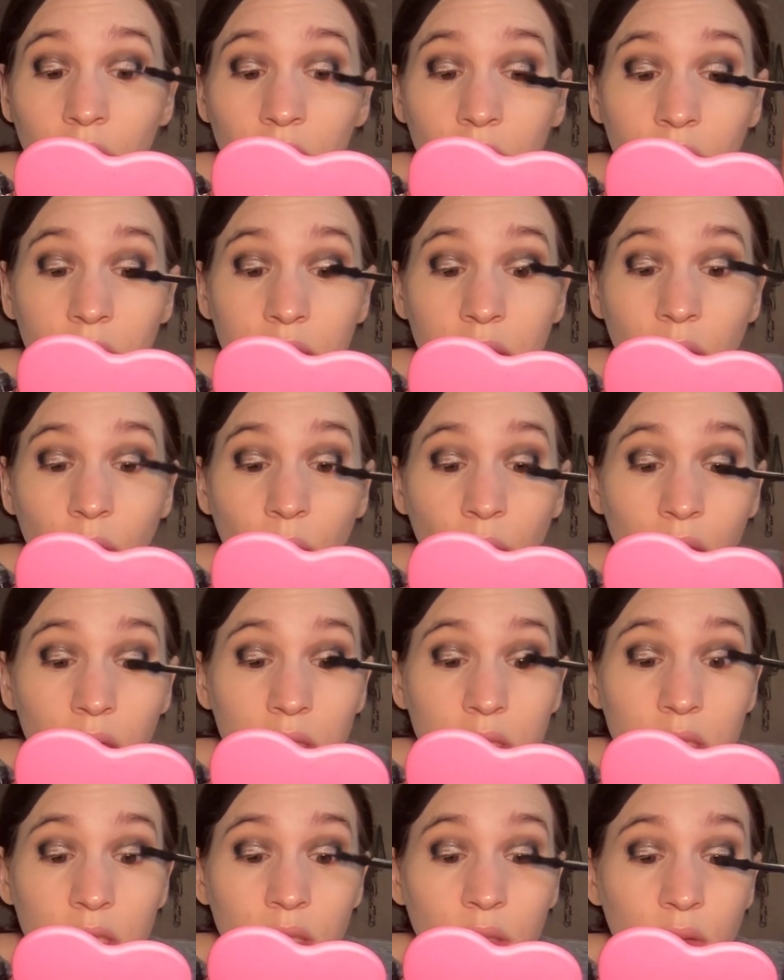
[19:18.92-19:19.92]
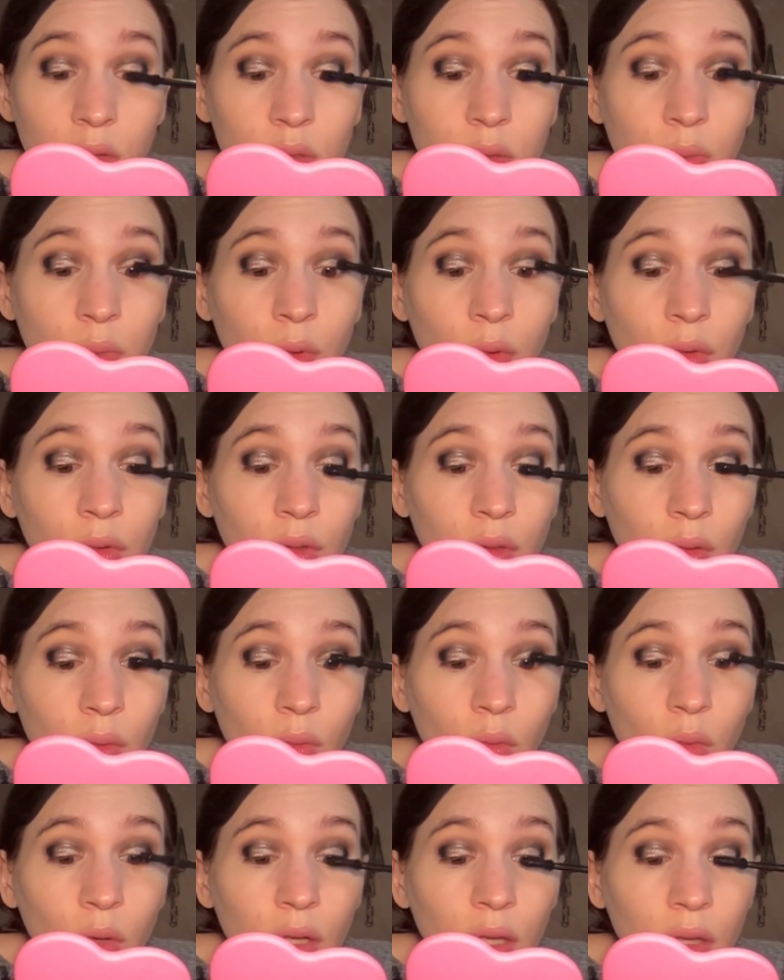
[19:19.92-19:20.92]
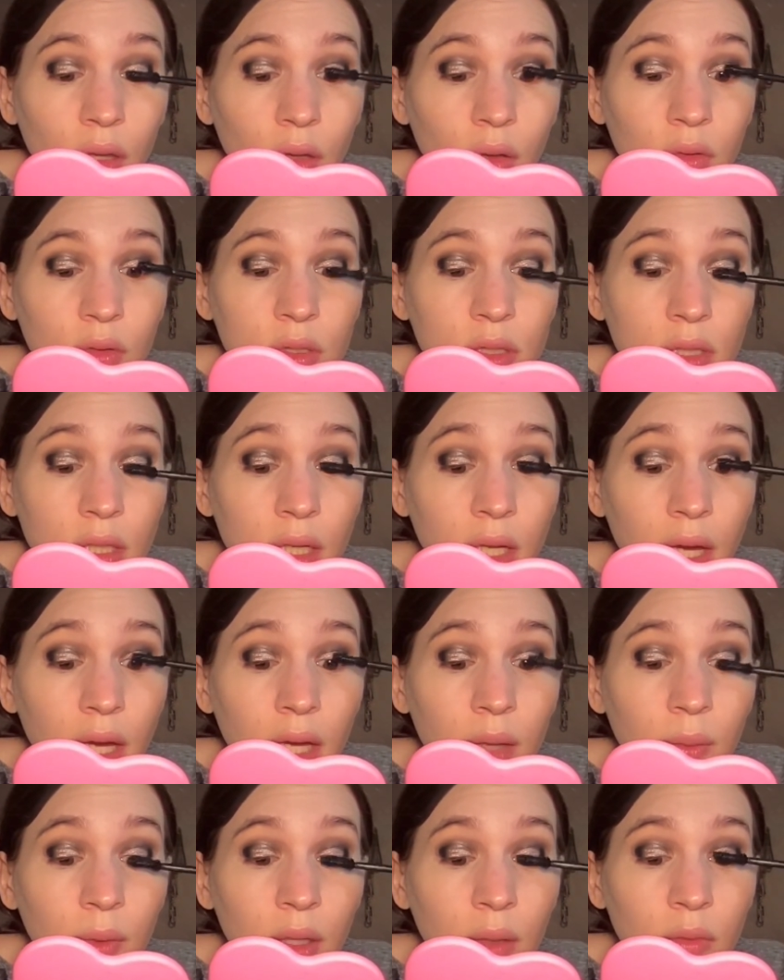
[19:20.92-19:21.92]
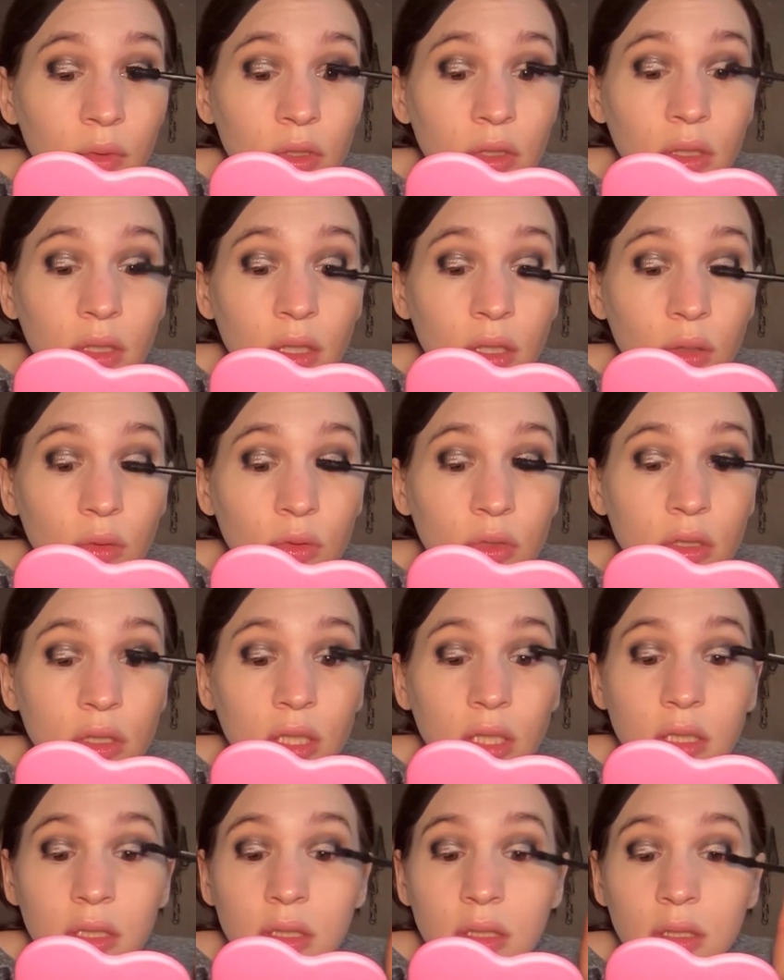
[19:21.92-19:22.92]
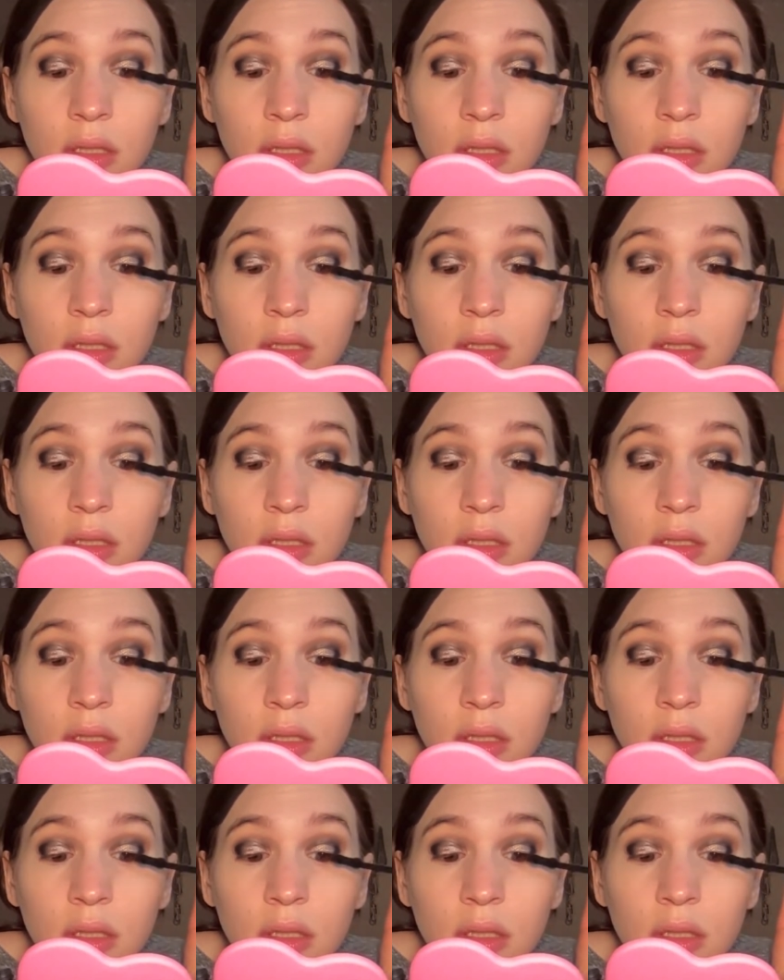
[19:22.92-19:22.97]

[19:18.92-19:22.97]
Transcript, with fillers: because I wanted to use both one of those today, but I'm just gonna use this.